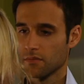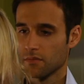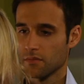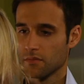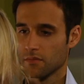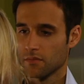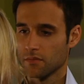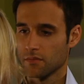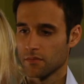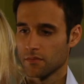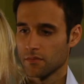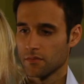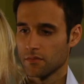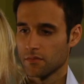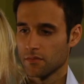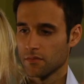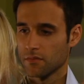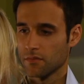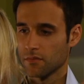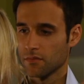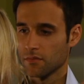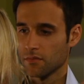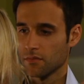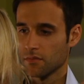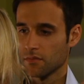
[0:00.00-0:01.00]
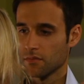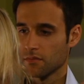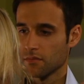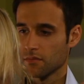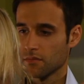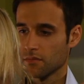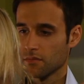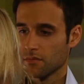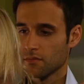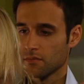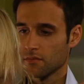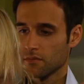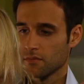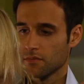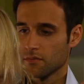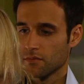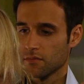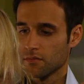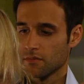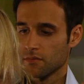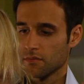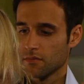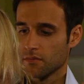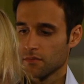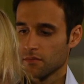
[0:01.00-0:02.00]

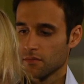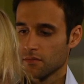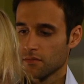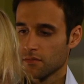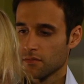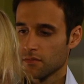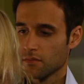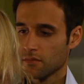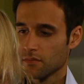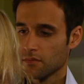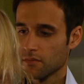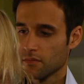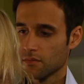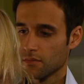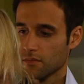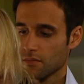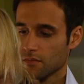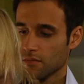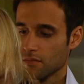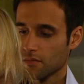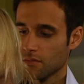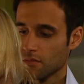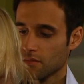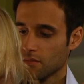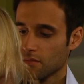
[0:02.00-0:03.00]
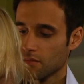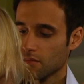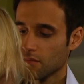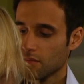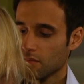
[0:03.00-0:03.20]
[no speech]